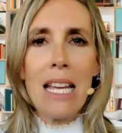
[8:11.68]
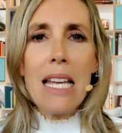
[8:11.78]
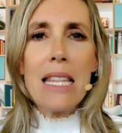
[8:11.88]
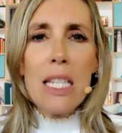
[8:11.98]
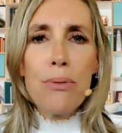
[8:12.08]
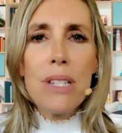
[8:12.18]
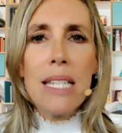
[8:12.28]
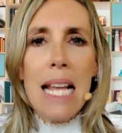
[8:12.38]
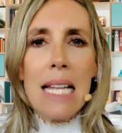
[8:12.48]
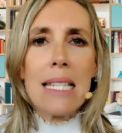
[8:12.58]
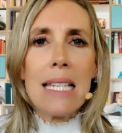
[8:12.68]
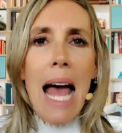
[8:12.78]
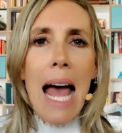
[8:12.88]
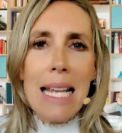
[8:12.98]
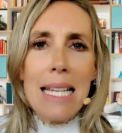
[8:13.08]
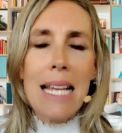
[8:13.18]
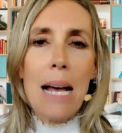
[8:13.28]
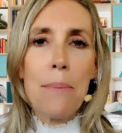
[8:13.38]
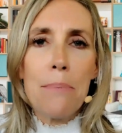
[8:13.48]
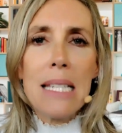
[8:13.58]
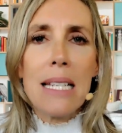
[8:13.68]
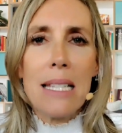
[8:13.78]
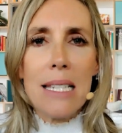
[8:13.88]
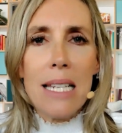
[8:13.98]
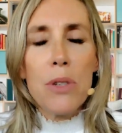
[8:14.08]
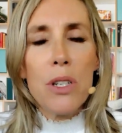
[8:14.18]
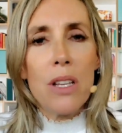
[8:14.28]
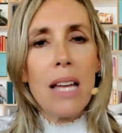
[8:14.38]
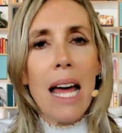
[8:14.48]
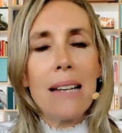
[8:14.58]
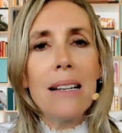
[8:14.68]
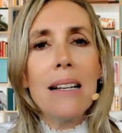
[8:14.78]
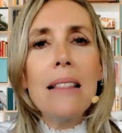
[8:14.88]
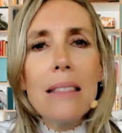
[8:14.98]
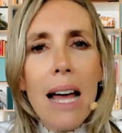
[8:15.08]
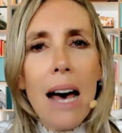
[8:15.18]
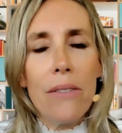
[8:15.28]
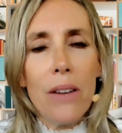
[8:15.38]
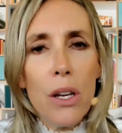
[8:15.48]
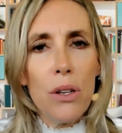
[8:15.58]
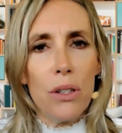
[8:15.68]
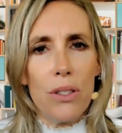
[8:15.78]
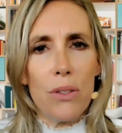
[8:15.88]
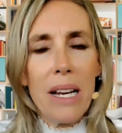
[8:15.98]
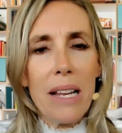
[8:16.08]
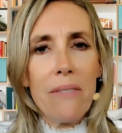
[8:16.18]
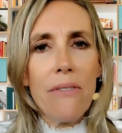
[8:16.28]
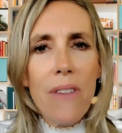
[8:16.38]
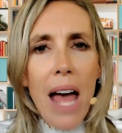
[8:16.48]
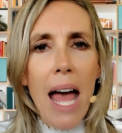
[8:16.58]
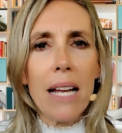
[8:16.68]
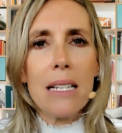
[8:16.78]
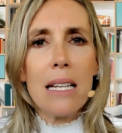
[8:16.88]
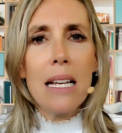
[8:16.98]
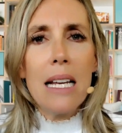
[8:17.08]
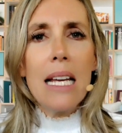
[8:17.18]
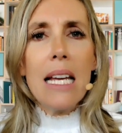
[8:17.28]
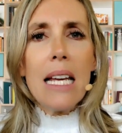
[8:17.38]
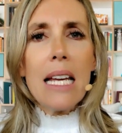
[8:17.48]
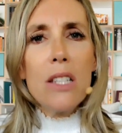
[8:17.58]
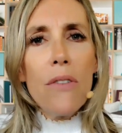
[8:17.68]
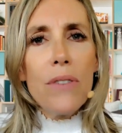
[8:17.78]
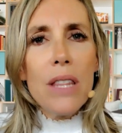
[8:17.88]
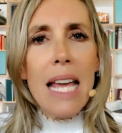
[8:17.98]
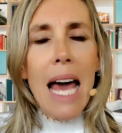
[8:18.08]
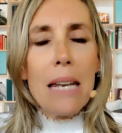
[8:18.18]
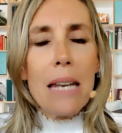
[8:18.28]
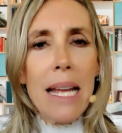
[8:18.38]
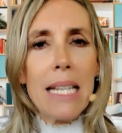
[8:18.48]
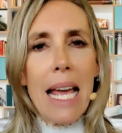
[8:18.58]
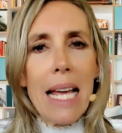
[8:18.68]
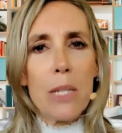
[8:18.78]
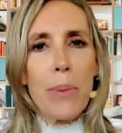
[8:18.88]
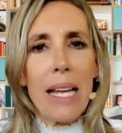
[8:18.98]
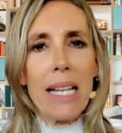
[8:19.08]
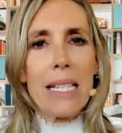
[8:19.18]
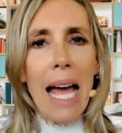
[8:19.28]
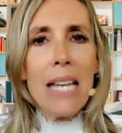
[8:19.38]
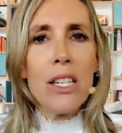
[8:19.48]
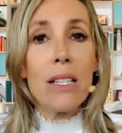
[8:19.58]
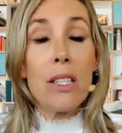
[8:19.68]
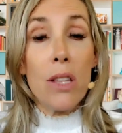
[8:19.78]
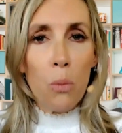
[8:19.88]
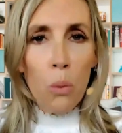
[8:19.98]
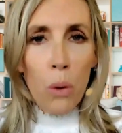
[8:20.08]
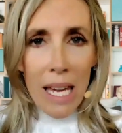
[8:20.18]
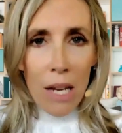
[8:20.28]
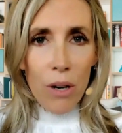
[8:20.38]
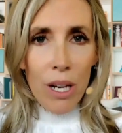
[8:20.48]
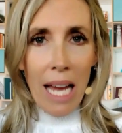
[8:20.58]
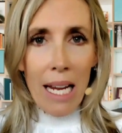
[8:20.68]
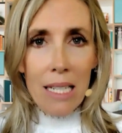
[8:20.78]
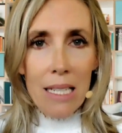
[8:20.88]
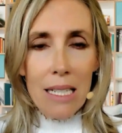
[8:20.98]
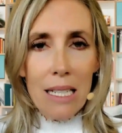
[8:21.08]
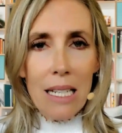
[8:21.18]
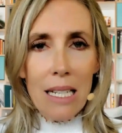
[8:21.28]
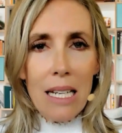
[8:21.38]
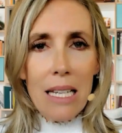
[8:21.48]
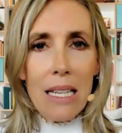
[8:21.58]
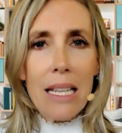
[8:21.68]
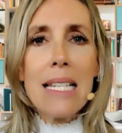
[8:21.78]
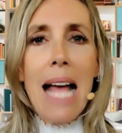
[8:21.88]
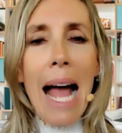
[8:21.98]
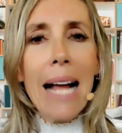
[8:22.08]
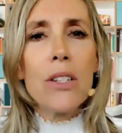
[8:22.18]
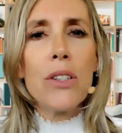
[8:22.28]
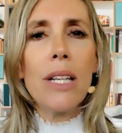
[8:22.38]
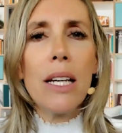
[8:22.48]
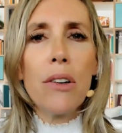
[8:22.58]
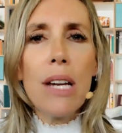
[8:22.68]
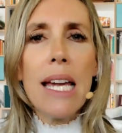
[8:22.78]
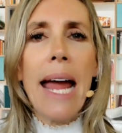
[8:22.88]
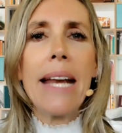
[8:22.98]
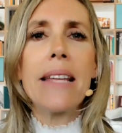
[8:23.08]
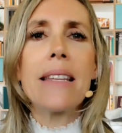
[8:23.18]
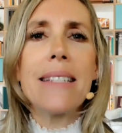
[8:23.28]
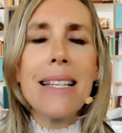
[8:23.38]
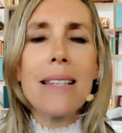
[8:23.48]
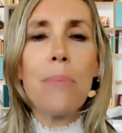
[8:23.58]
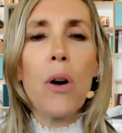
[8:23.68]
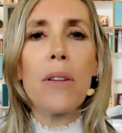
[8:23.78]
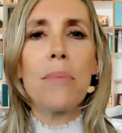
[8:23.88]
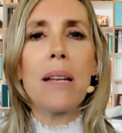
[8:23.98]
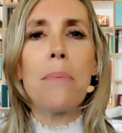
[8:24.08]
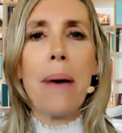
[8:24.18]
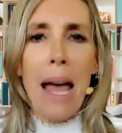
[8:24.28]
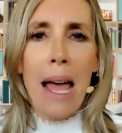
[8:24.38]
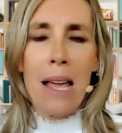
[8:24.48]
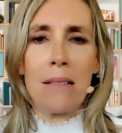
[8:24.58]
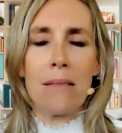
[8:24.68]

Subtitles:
This presents as a misconception that love hurts, when in fact, it's often the unmet expectations that we create that is actually creating the disappointment and pain.